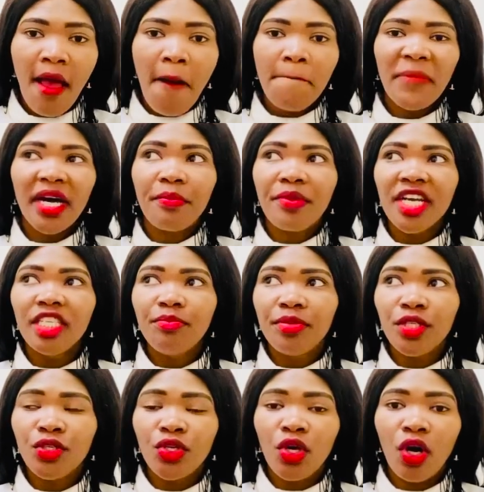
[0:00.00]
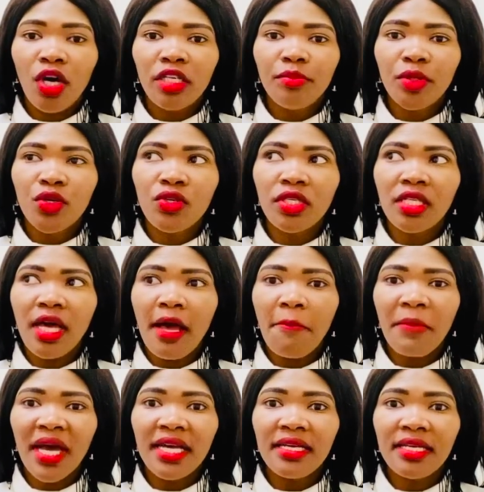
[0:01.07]
But praise be to God, because
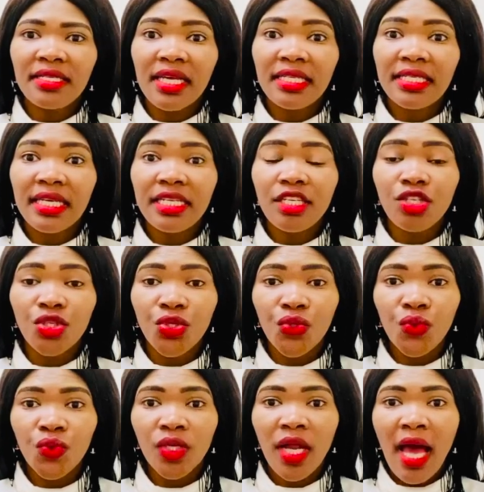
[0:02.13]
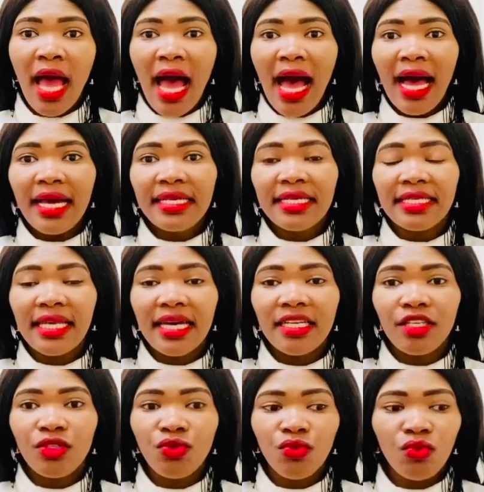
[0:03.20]
as I said in June, I
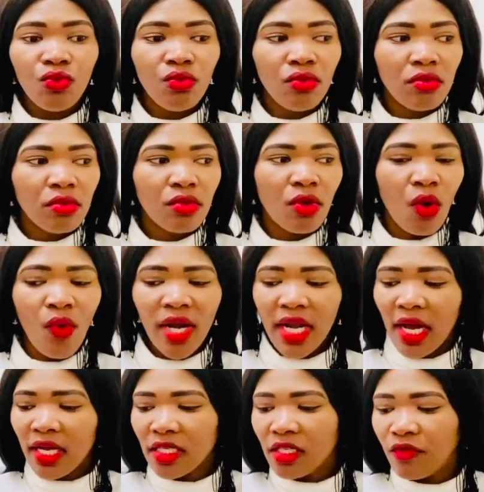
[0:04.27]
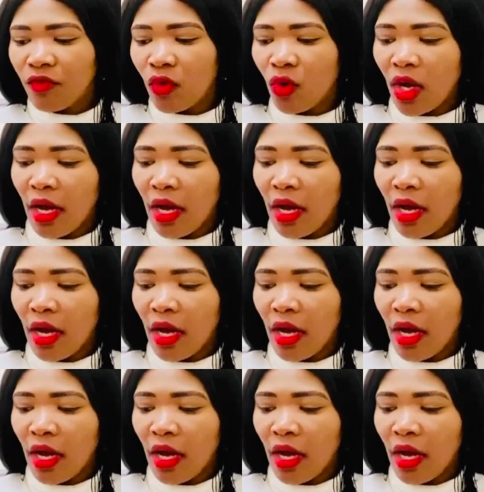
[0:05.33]
decided to go and ask for